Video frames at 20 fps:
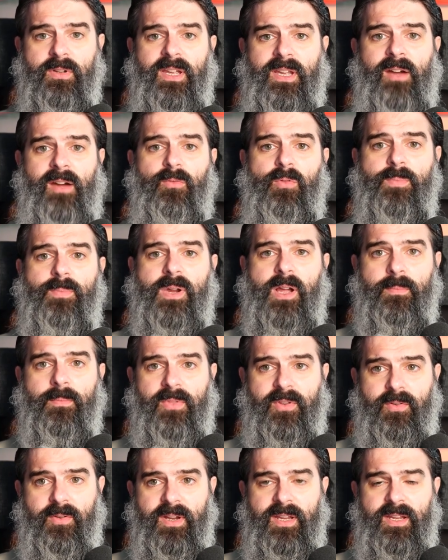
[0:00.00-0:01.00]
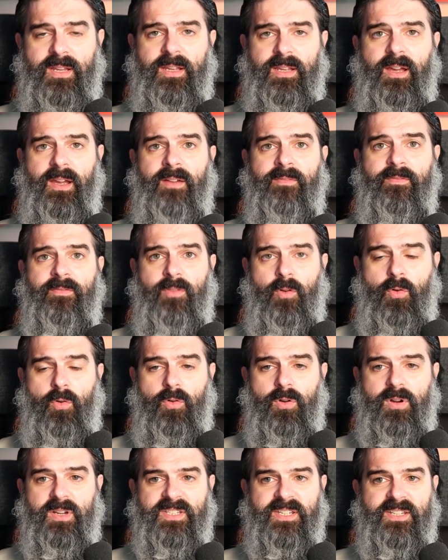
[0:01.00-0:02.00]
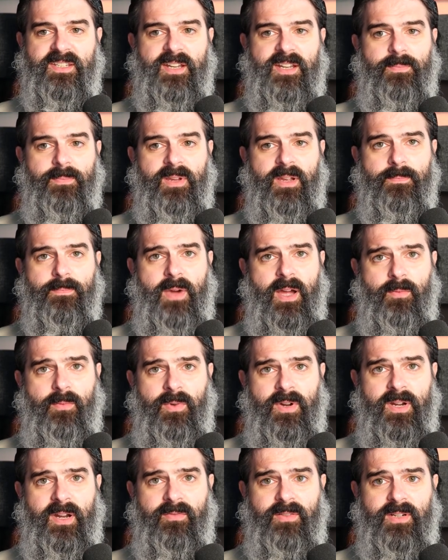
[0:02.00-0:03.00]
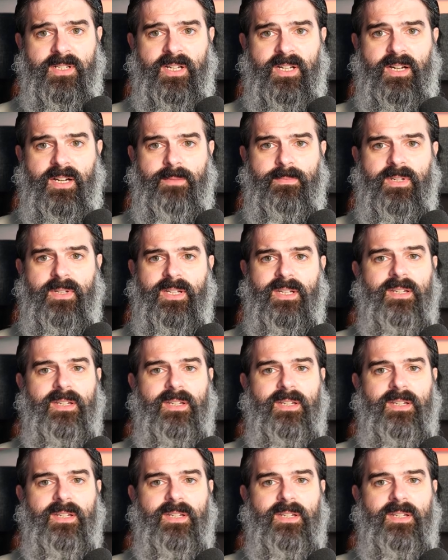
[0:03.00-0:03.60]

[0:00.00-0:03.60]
Count will become 3 and 4, because it's stepping up by 1 every time.